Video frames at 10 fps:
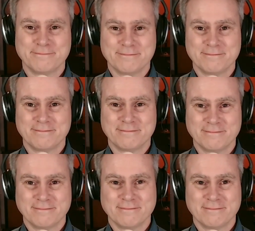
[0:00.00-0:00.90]

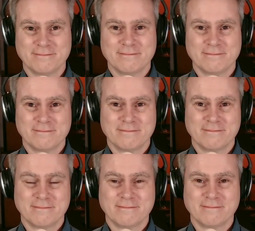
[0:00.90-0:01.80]

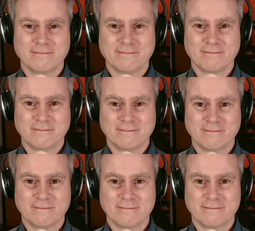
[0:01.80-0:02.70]

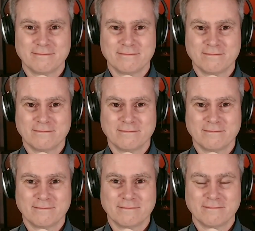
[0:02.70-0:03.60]

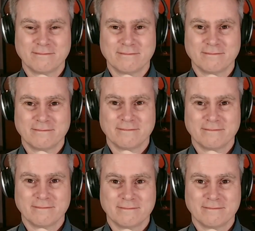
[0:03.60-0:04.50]

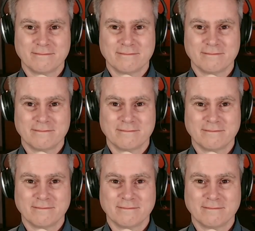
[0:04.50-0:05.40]

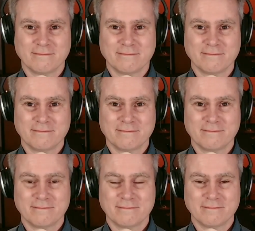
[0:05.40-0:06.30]

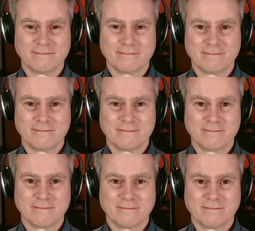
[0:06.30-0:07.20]

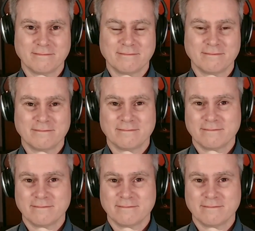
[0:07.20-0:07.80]
The person shown says nothing.